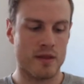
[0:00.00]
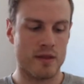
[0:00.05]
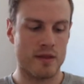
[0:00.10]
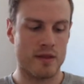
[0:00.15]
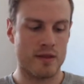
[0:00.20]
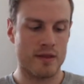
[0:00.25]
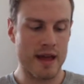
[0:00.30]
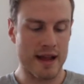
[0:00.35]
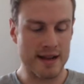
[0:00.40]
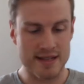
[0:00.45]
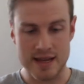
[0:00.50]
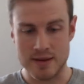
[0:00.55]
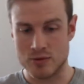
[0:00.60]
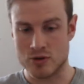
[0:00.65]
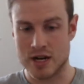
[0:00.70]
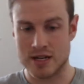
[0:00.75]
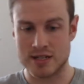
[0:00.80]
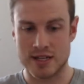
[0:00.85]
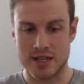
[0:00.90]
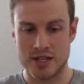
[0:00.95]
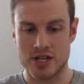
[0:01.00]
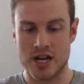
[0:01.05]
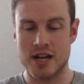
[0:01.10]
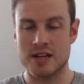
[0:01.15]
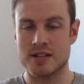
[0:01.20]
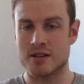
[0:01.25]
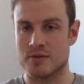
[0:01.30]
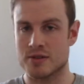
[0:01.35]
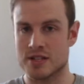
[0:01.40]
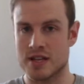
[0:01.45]
that team drastically
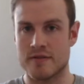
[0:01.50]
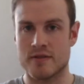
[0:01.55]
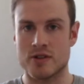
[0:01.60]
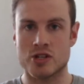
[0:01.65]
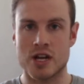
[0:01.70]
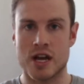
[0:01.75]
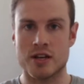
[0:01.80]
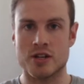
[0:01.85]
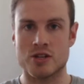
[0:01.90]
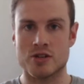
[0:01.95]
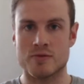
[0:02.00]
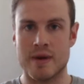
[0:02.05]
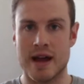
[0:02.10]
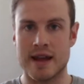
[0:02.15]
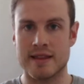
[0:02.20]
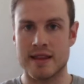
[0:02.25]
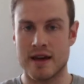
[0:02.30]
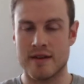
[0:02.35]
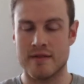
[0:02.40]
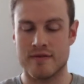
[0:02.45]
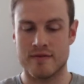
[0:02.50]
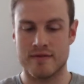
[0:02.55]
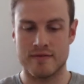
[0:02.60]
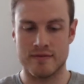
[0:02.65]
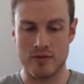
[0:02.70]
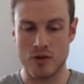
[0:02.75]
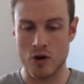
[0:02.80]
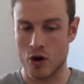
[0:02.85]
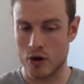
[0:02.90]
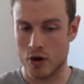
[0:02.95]
changed. There were 7 changes made, and they've
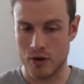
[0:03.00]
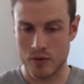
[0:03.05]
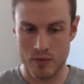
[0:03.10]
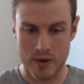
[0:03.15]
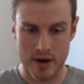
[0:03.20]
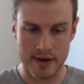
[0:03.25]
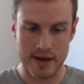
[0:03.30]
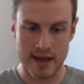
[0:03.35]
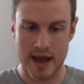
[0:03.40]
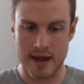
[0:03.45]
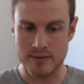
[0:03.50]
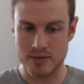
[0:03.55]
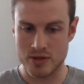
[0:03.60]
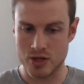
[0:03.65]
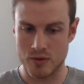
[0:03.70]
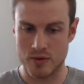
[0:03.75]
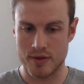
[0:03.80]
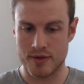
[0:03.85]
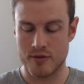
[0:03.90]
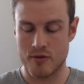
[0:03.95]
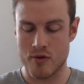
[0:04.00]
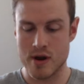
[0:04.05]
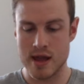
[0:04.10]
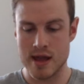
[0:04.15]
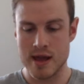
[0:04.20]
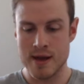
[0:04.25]
gone on one game 2 and 3.